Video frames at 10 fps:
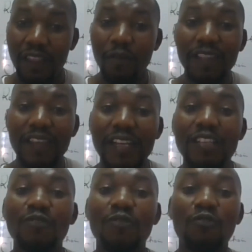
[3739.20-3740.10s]
The one that
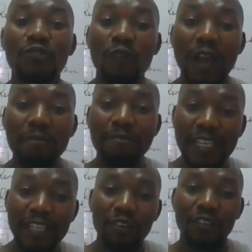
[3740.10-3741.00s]
I saw was 1
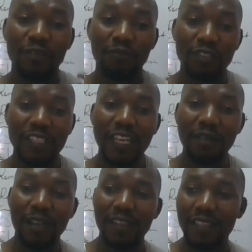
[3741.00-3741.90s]
billion was
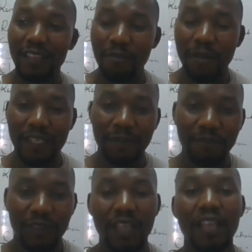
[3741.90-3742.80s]
taken by this company.
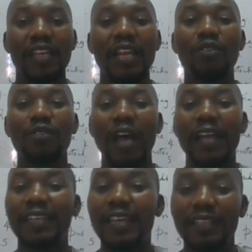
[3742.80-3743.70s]
Now,
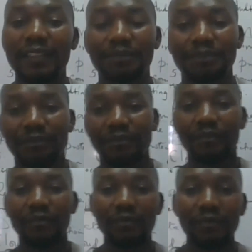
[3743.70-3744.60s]
again,
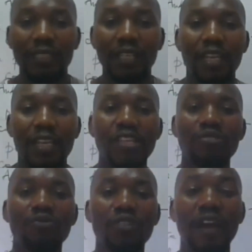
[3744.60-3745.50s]

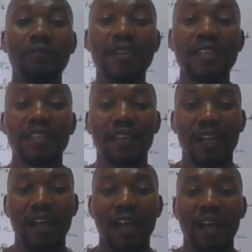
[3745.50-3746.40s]
it could have been
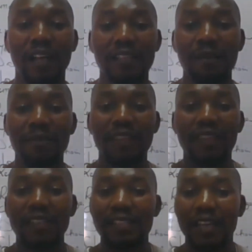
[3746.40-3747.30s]
something
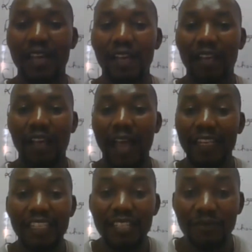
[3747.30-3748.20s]
that
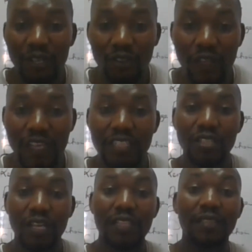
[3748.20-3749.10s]
I didn't even know that
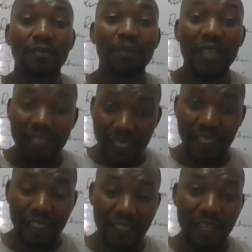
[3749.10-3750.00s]
she has picked
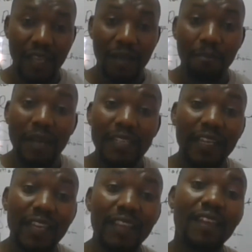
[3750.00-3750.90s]
in. But
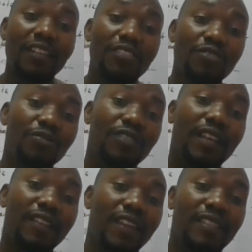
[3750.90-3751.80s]
again, that shows
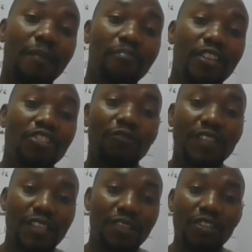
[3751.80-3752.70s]
that there is a breach of
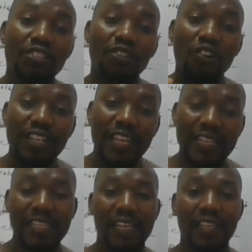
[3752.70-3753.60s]
security on
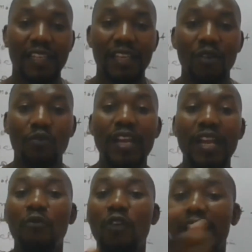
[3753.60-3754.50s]
data when I'm